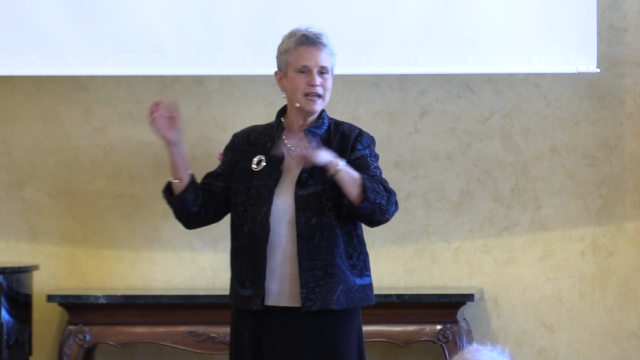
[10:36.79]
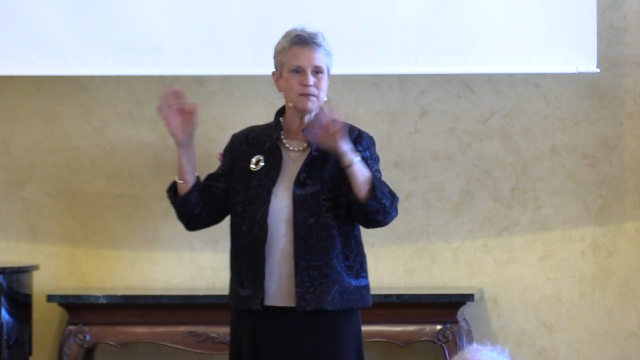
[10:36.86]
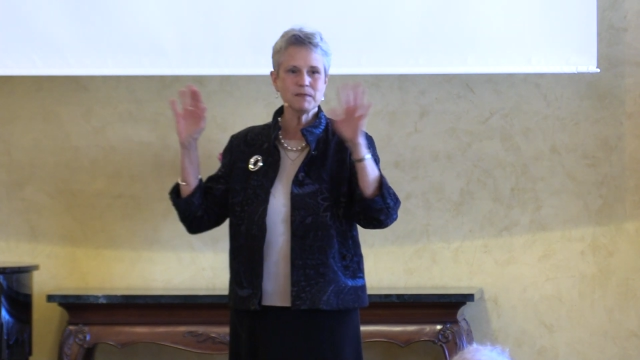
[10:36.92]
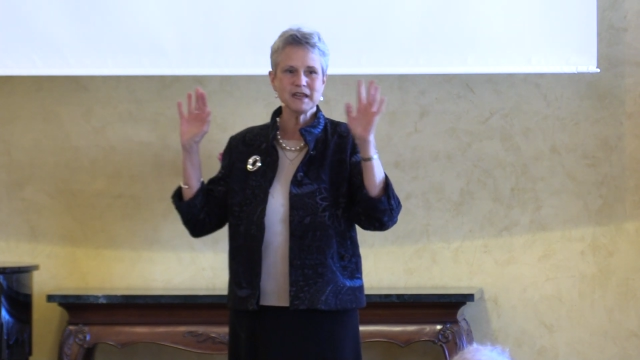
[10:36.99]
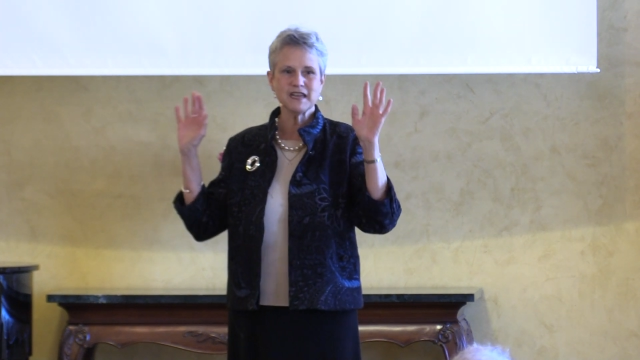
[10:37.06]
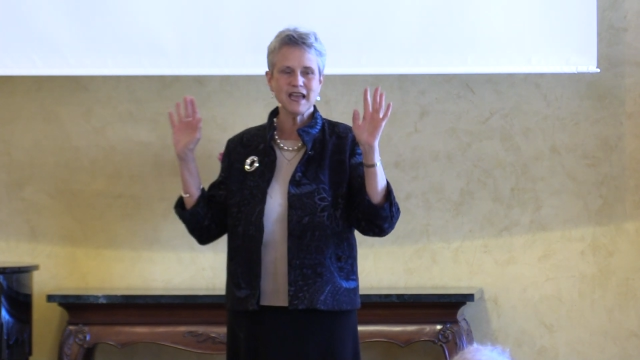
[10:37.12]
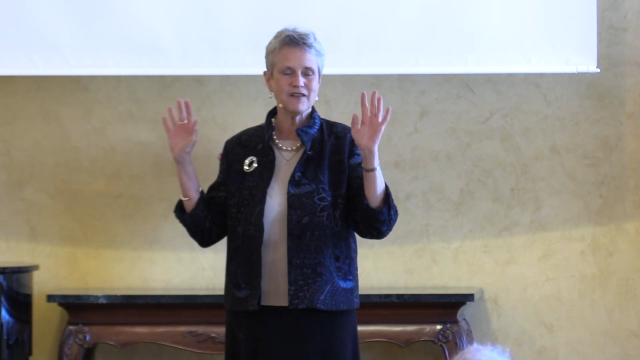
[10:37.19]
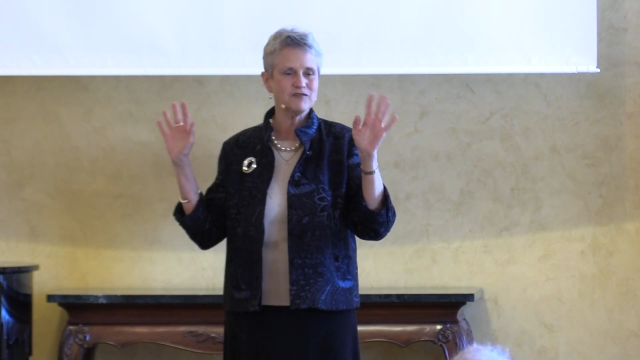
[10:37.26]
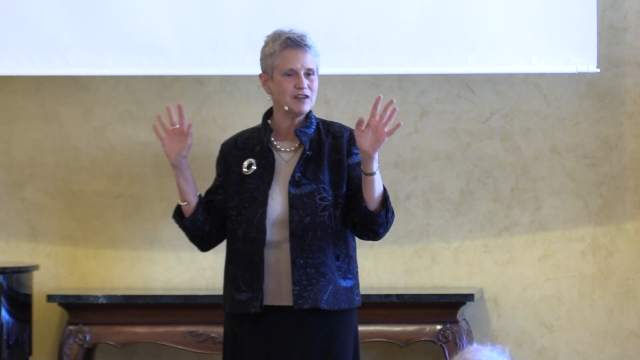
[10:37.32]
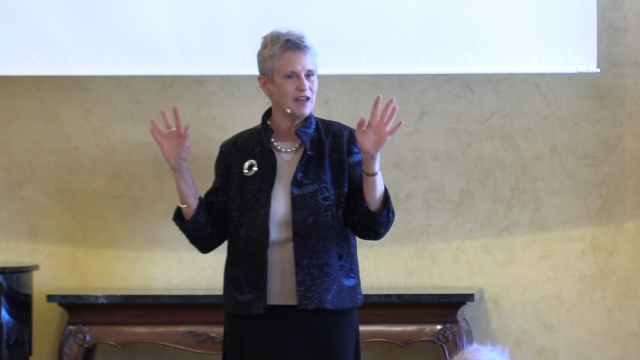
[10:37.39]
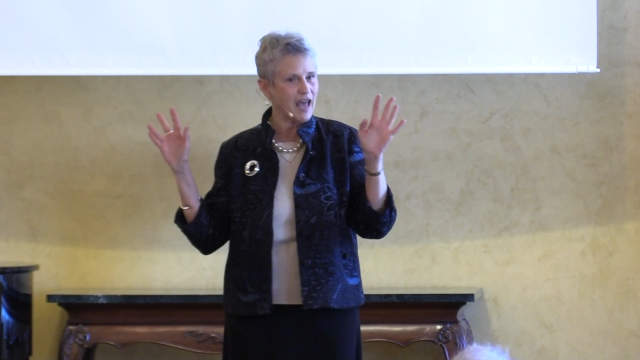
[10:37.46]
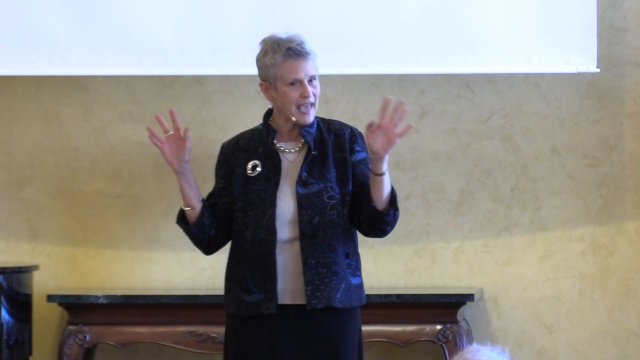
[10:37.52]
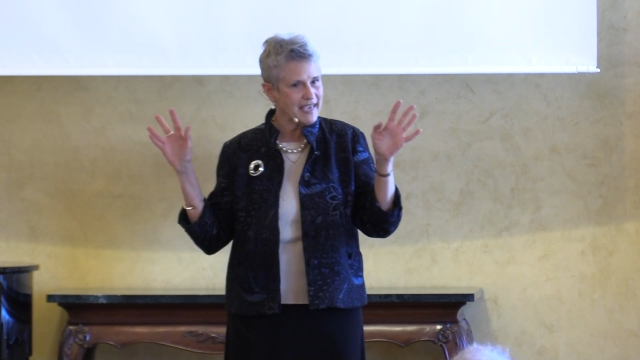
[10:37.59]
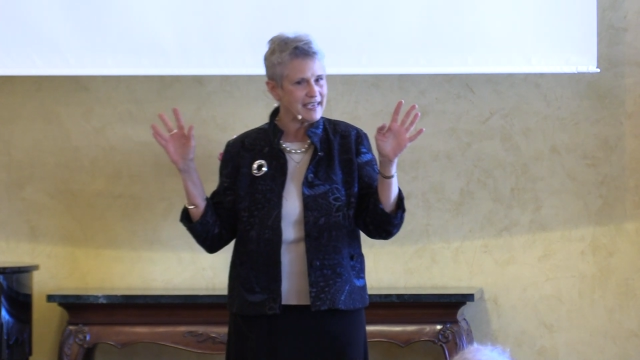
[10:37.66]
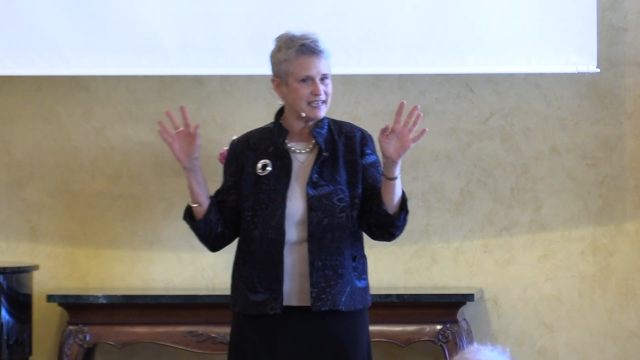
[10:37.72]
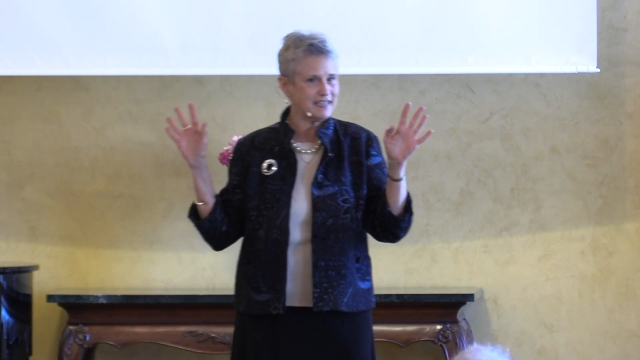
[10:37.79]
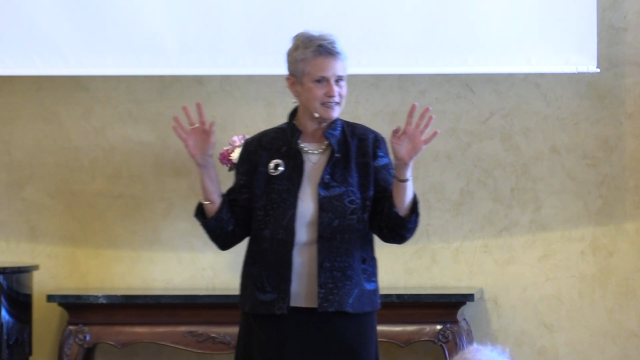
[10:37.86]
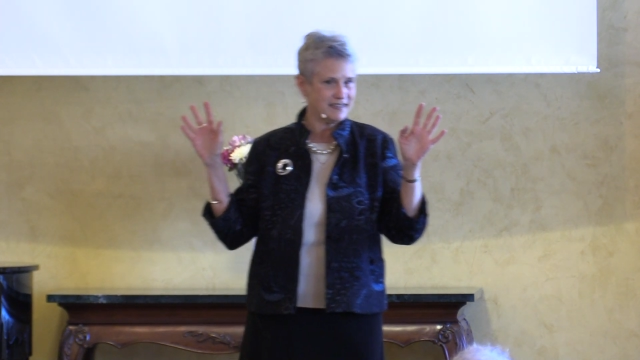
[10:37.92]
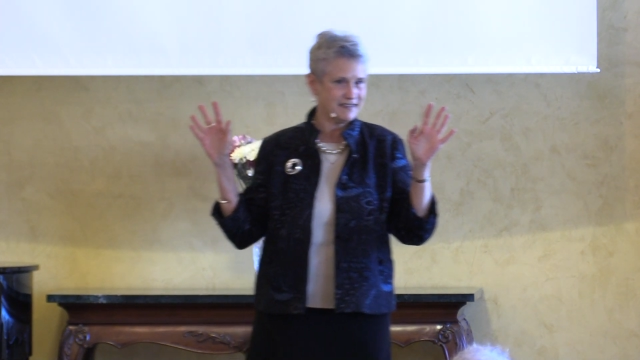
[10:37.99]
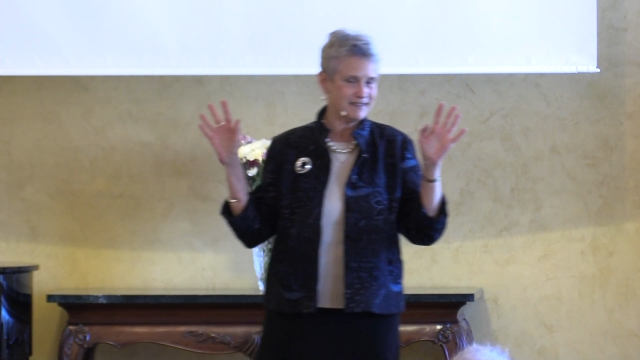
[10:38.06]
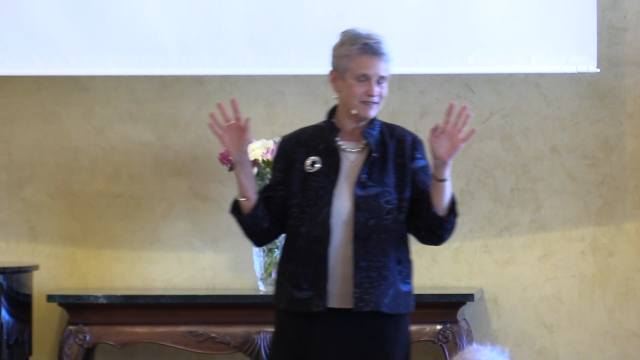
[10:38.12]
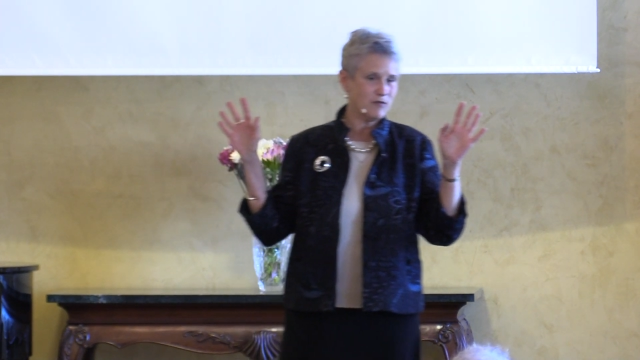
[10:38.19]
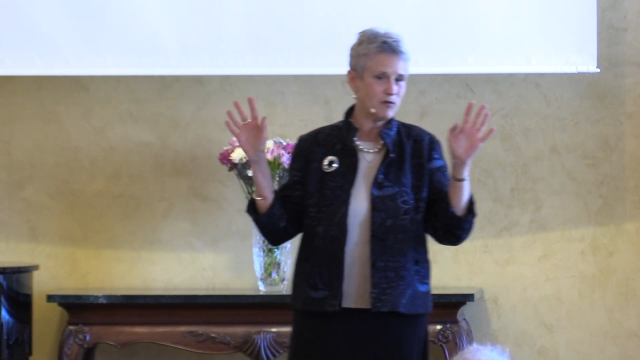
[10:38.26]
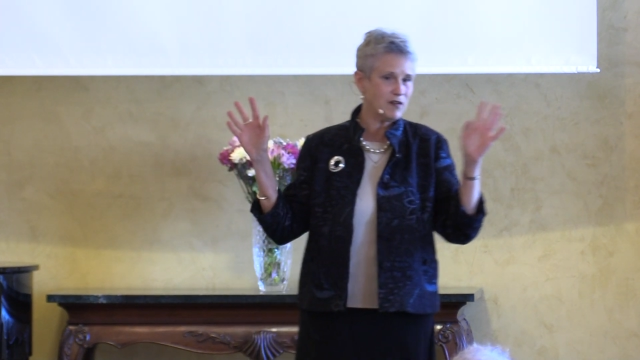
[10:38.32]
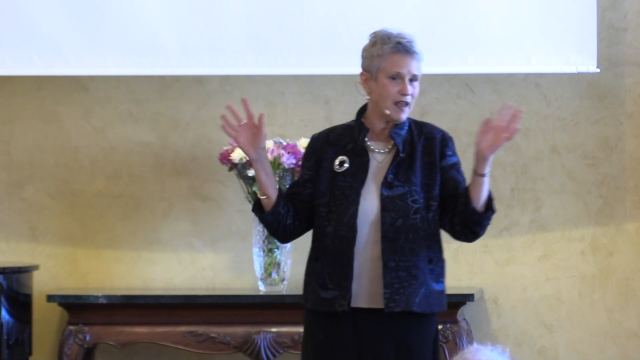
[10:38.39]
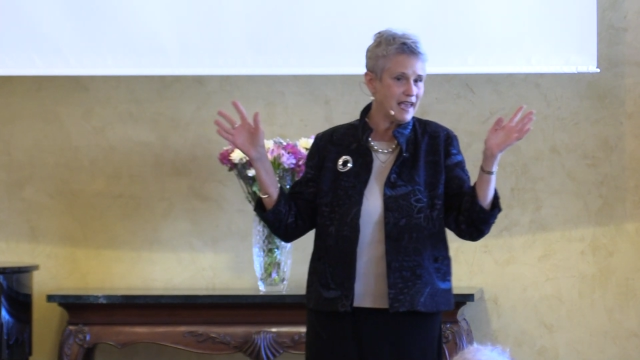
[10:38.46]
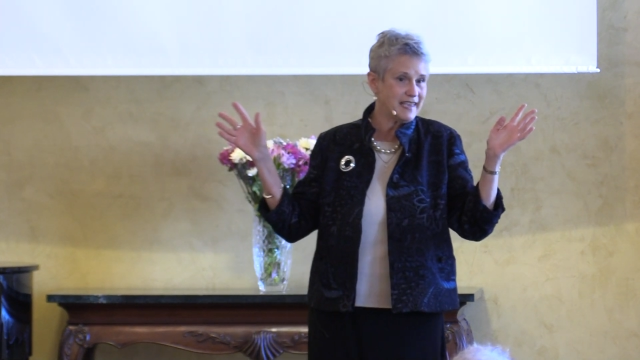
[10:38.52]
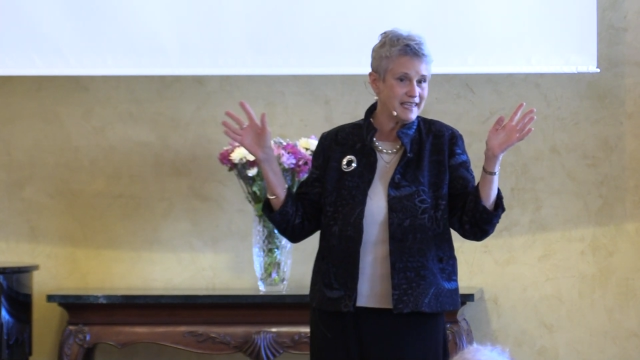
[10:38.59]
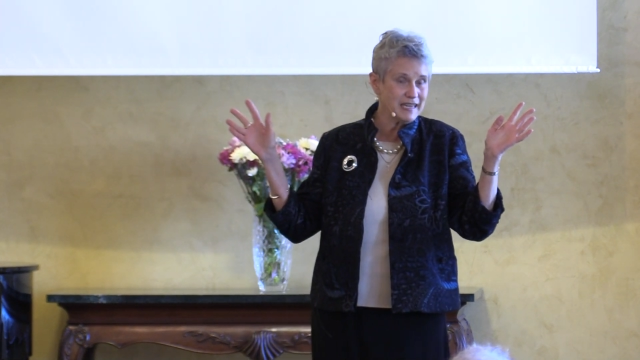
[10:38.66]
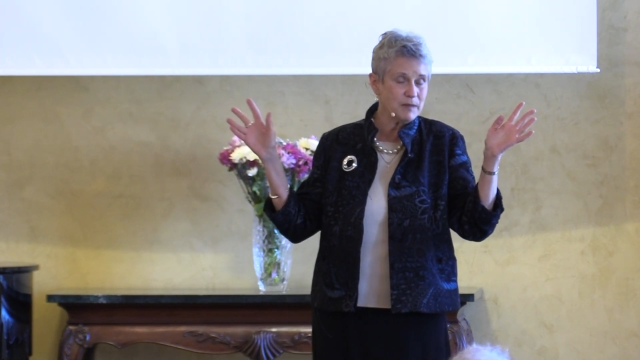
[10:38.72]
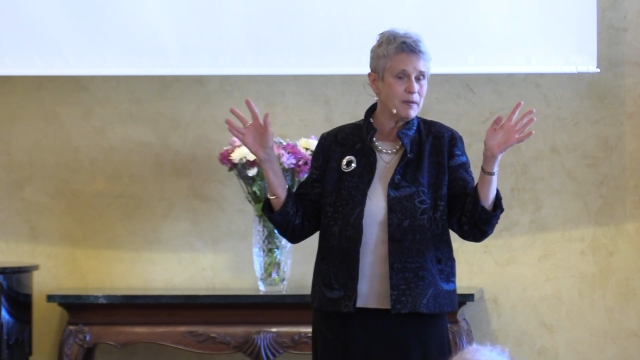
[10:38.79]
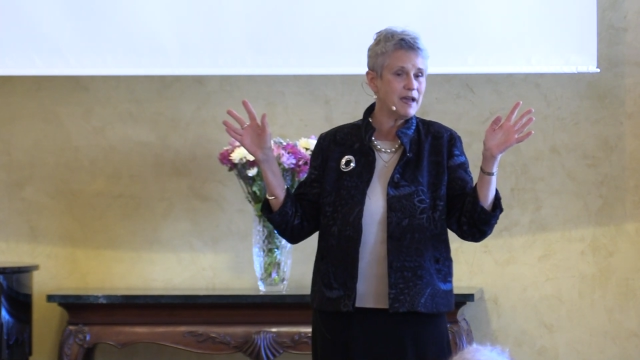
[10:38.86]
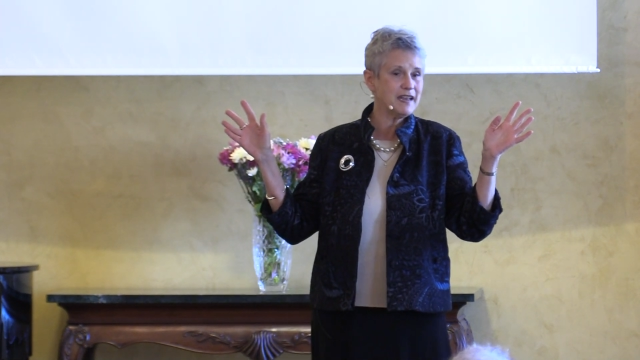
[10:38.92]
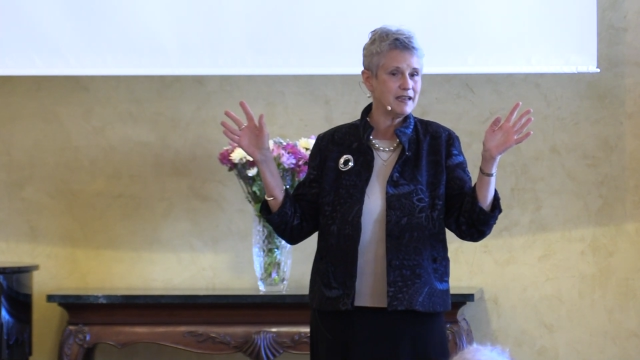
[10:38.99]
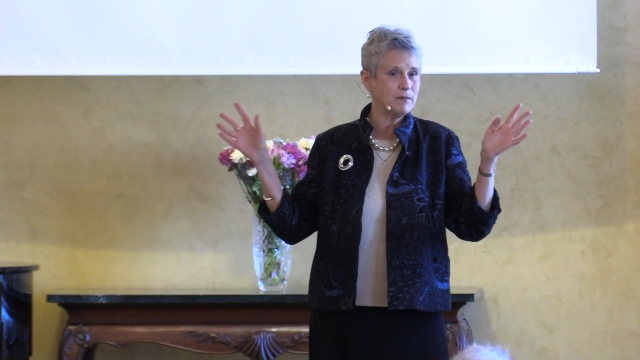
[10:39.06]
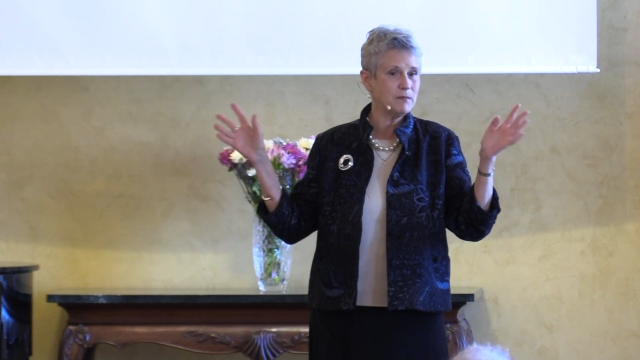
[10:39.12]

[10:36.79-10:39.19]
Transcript: Doesn't mean you have to like it or like anybody.